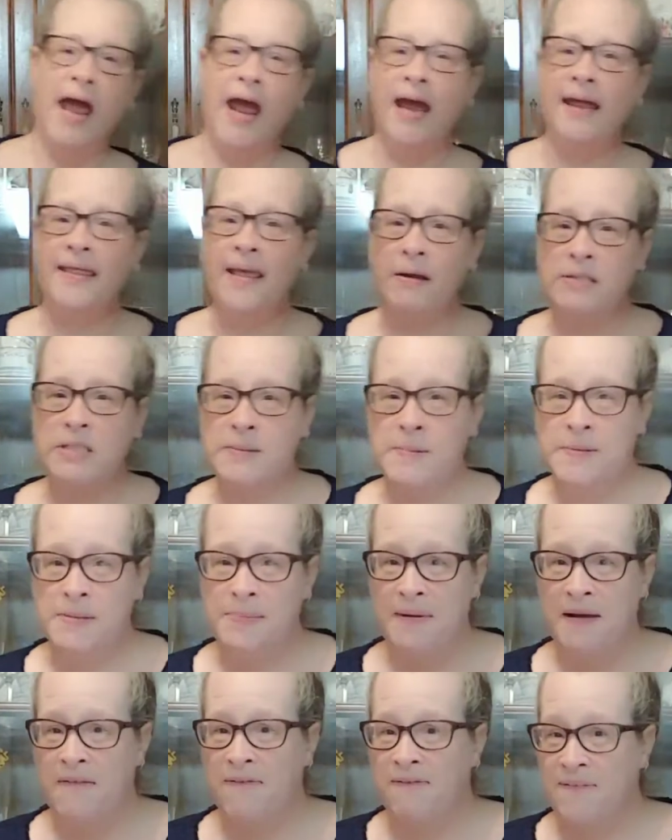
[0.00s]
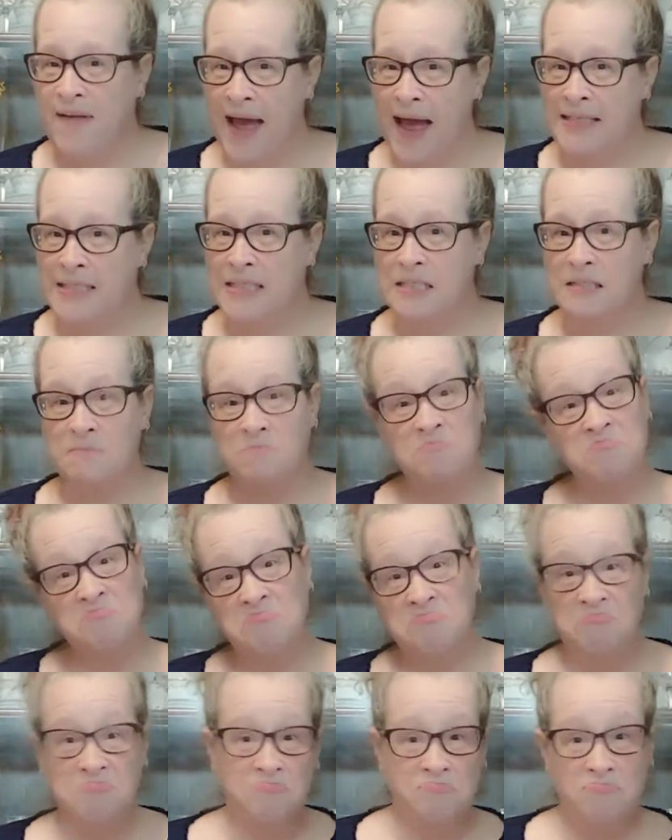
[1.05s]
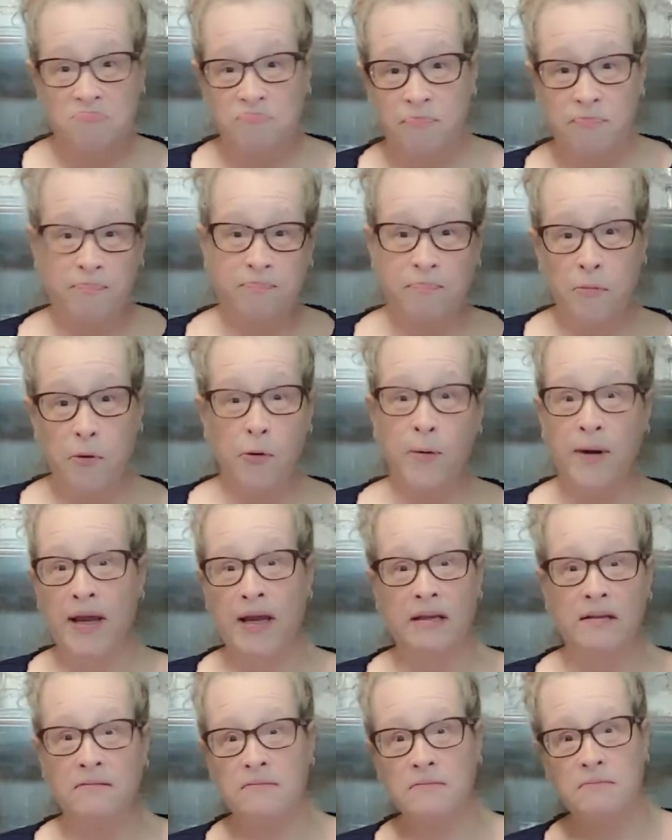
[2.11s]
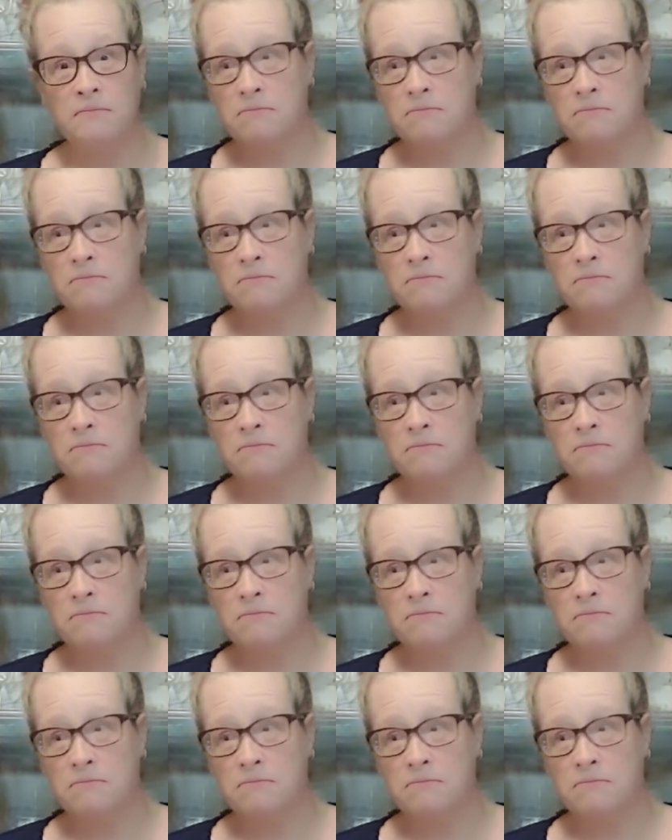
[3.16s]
and that's supposed to be a fast brewing